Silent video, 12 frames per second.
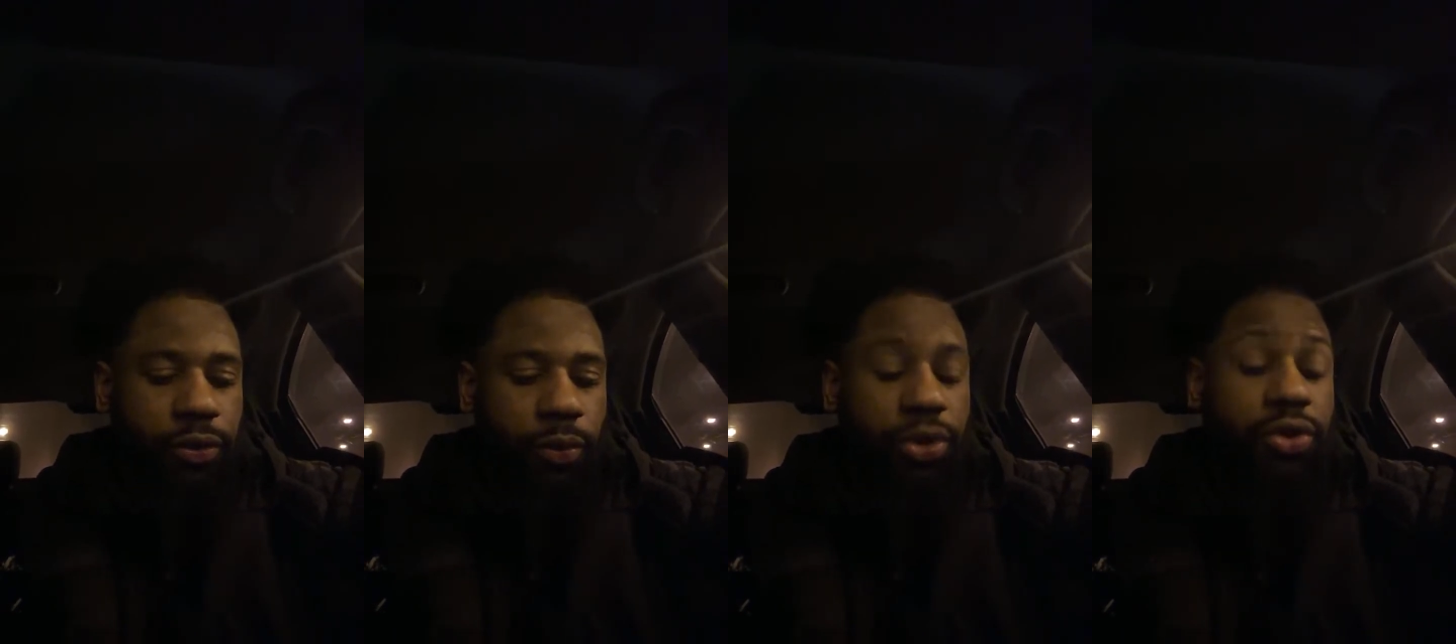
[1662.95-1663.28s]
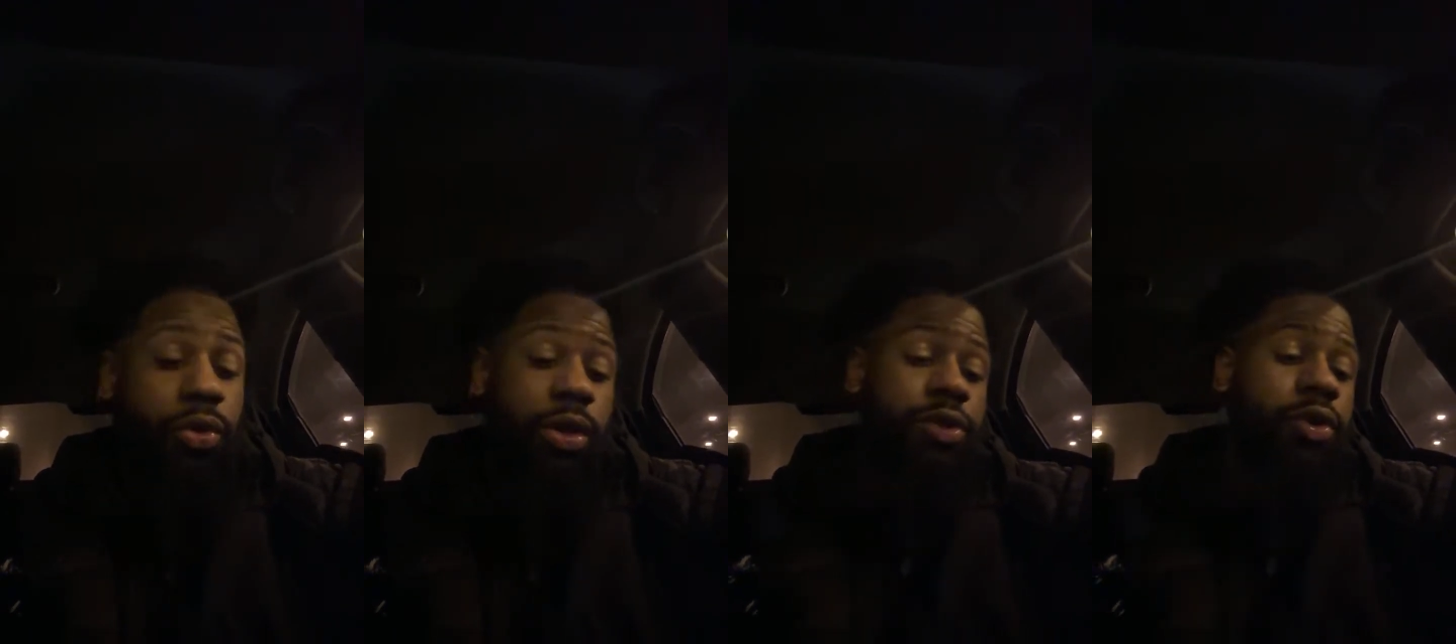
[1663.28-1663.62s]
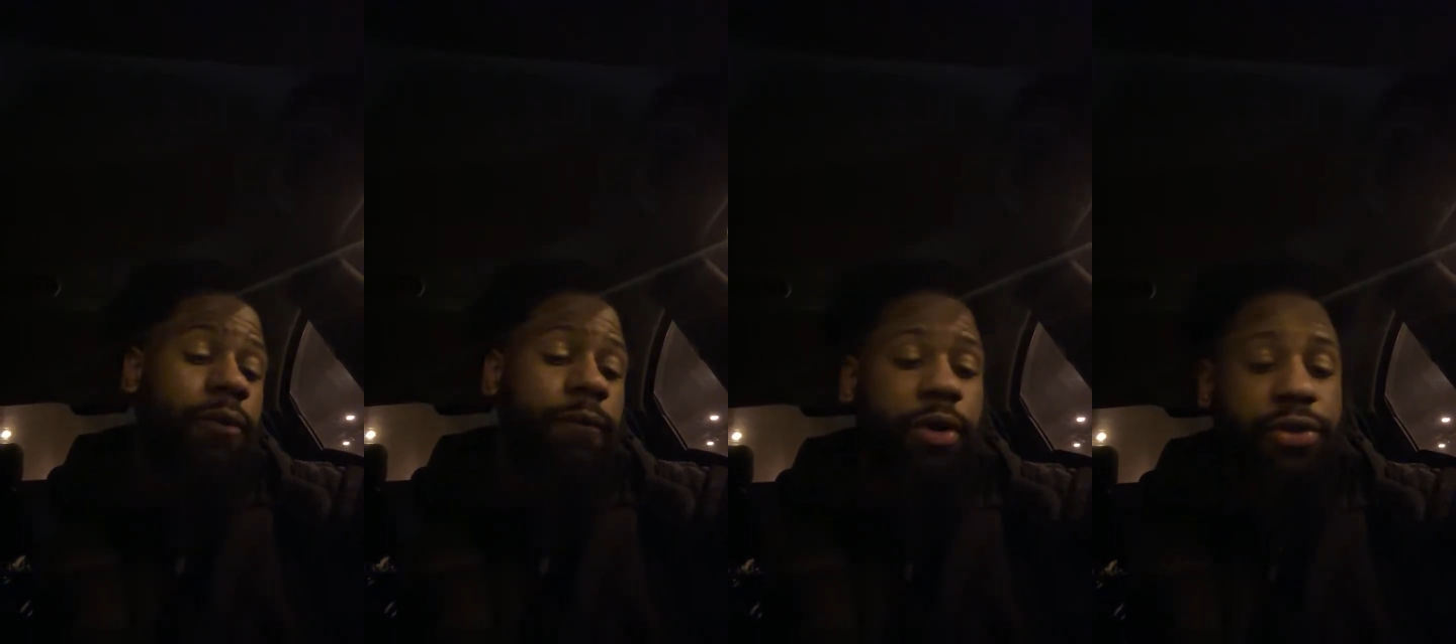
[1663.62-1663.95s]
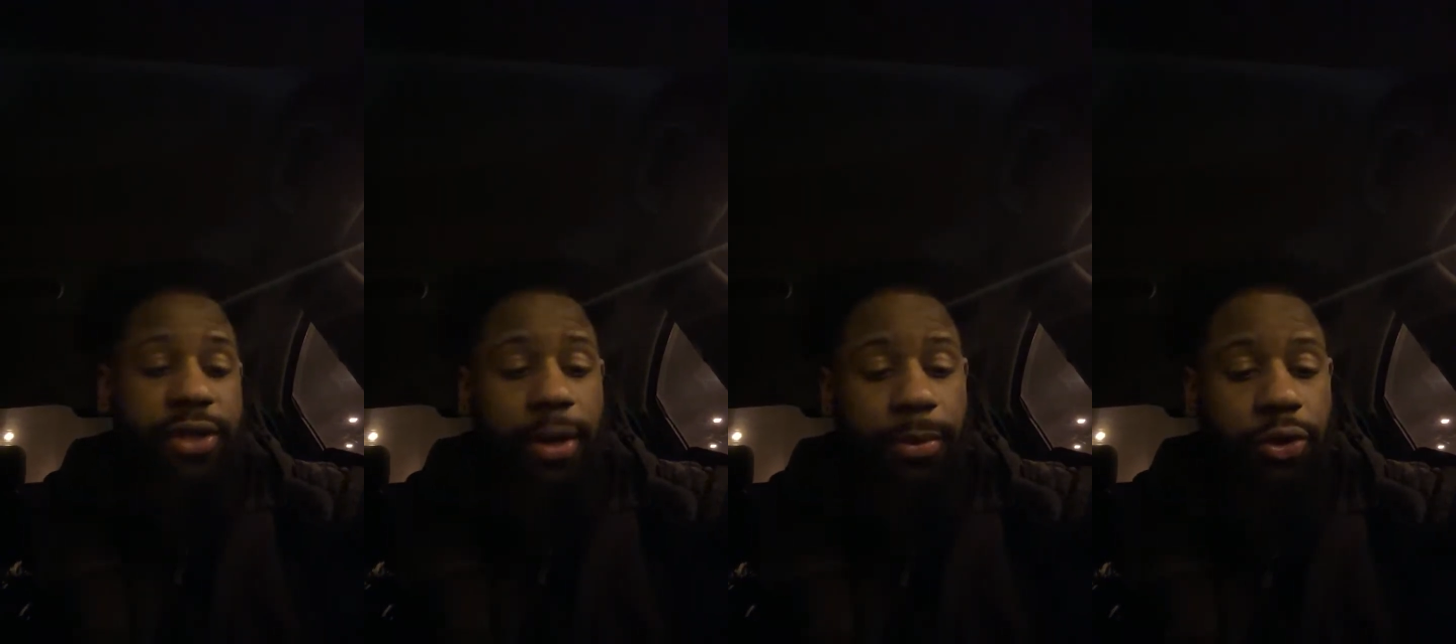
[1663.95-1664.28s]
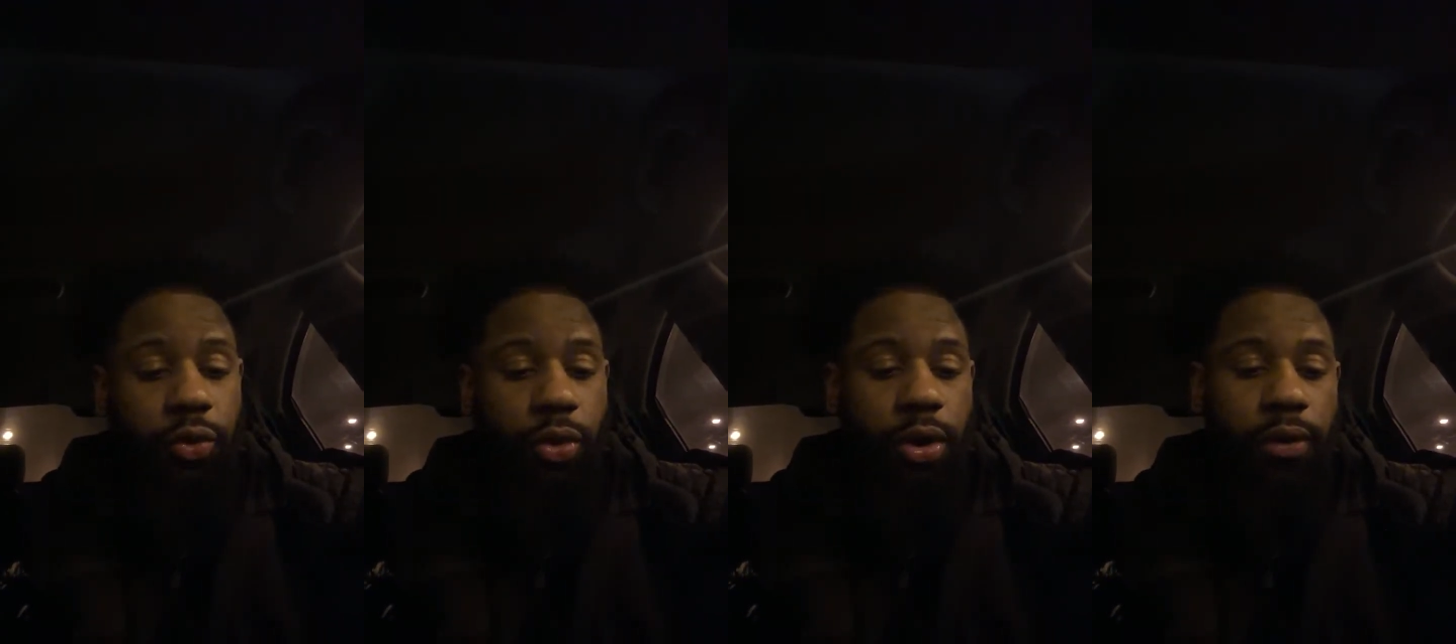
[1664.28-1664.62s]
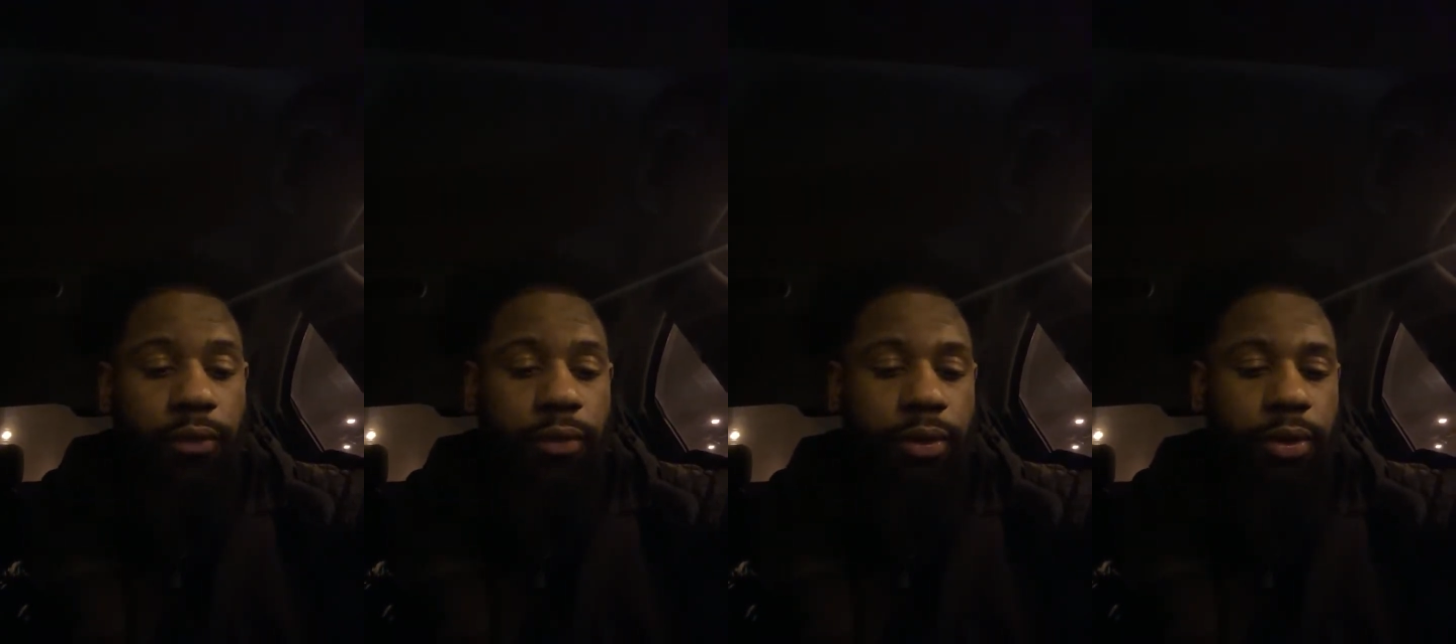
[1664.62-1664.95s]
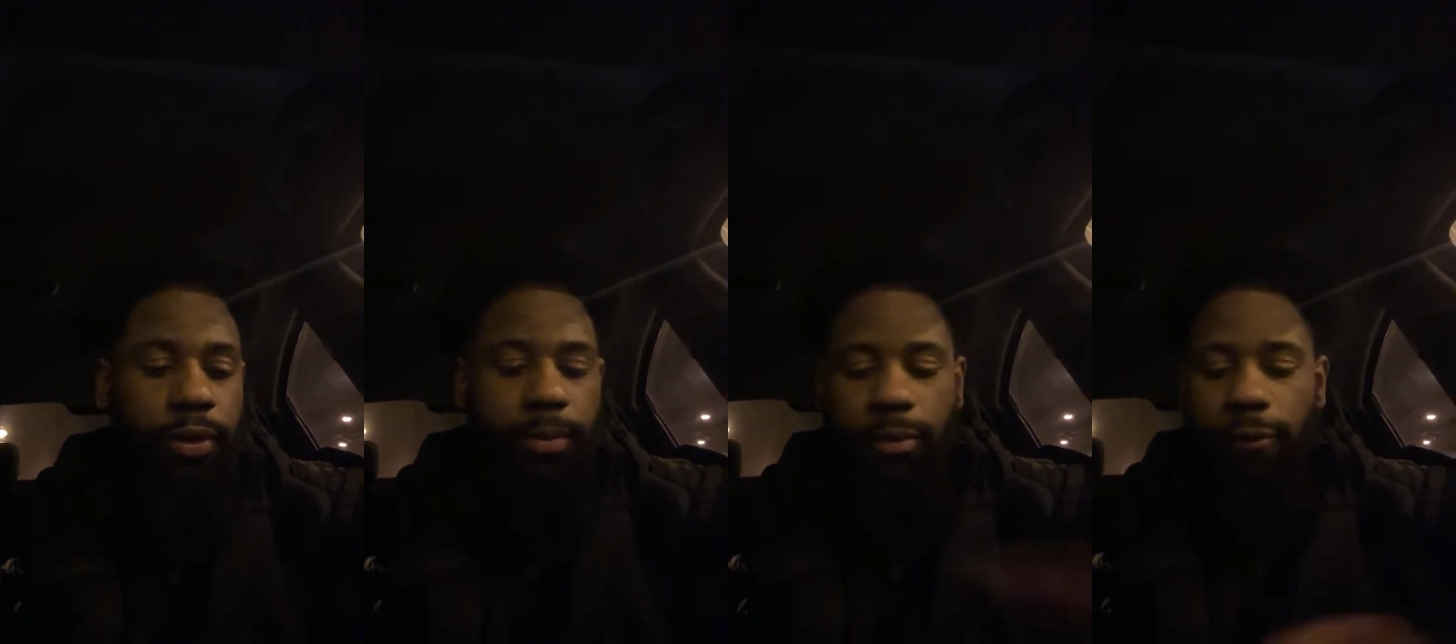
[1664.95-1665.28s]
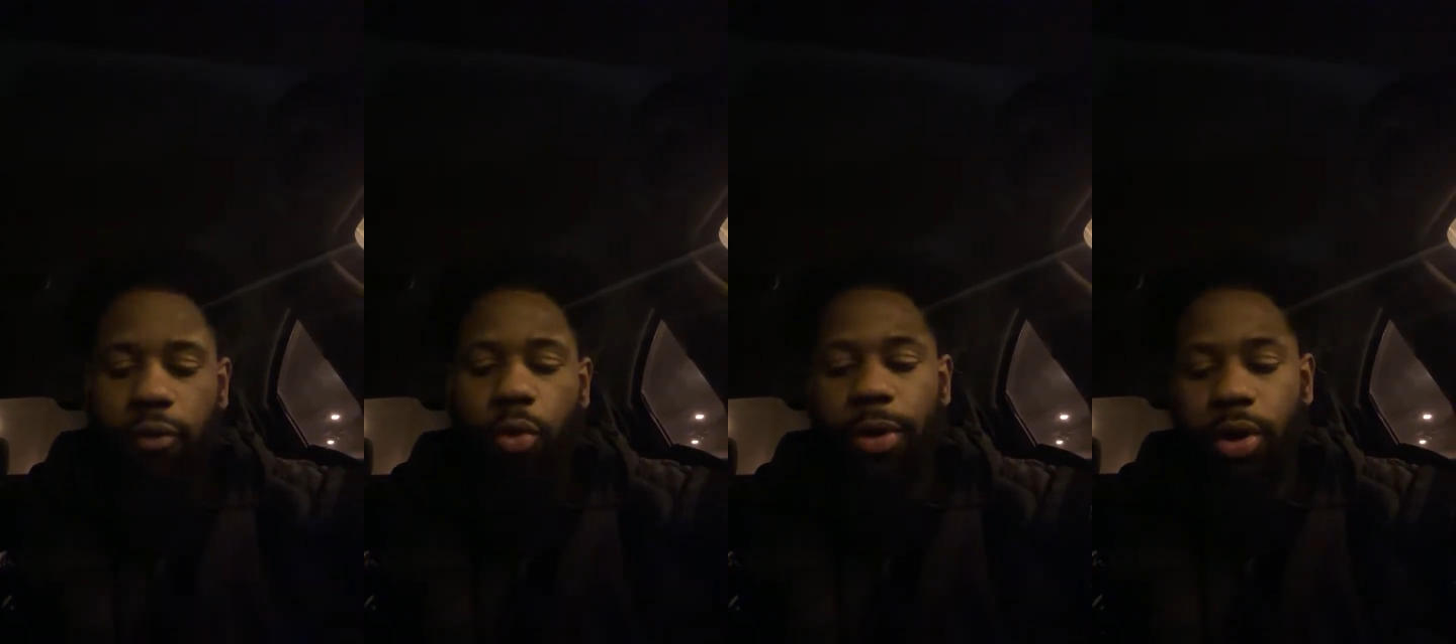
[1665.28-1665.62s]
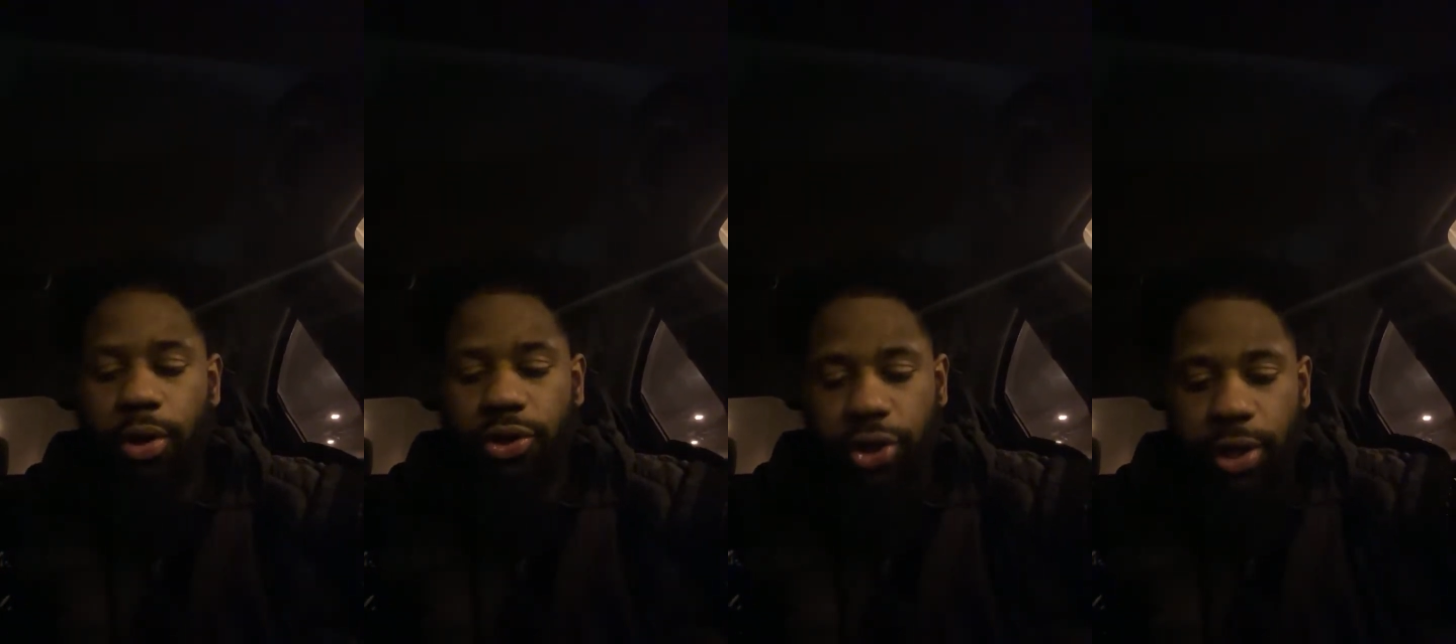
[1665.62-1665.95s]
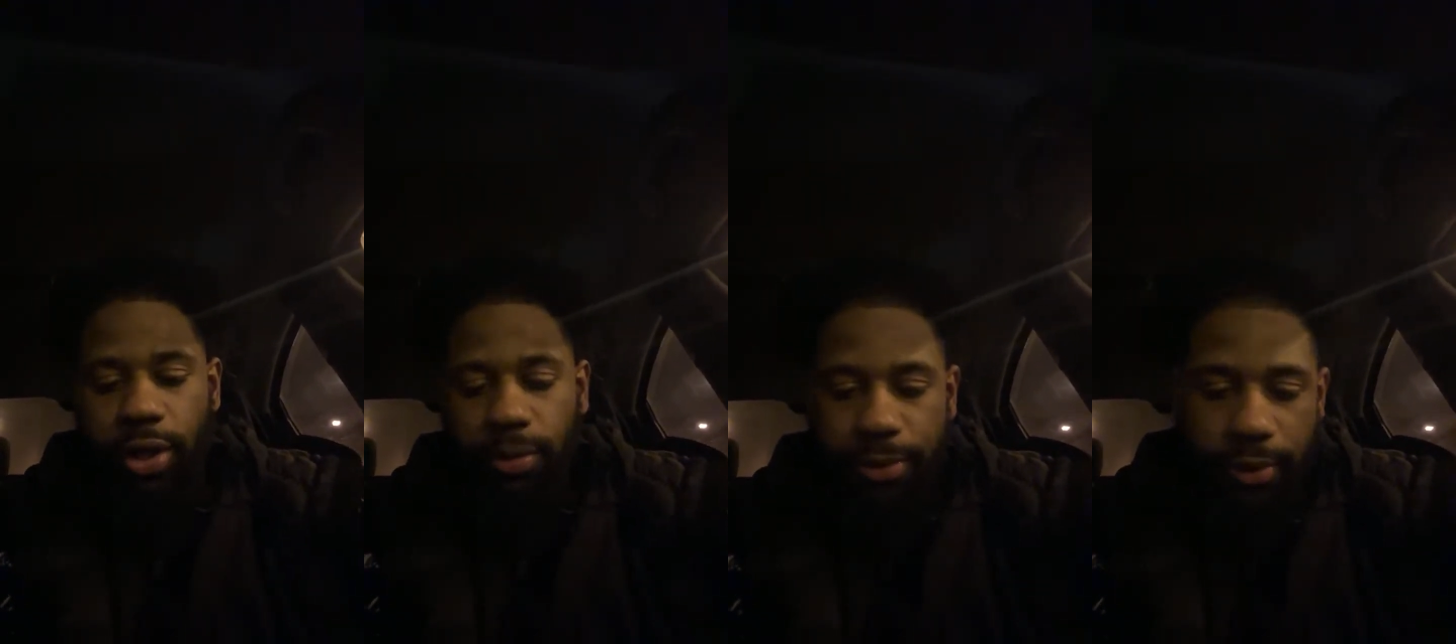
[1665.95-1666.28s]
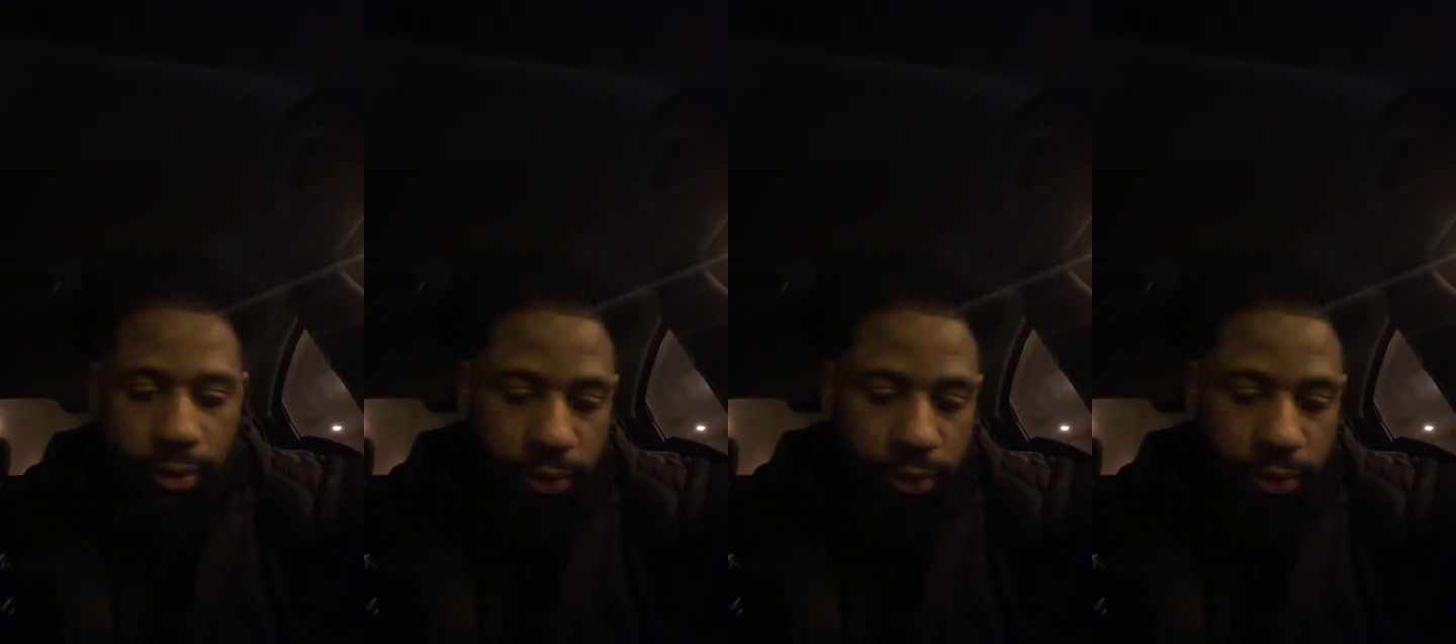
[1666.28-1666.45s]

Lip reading: Let's go to 1 Samuel 12 before we go to James.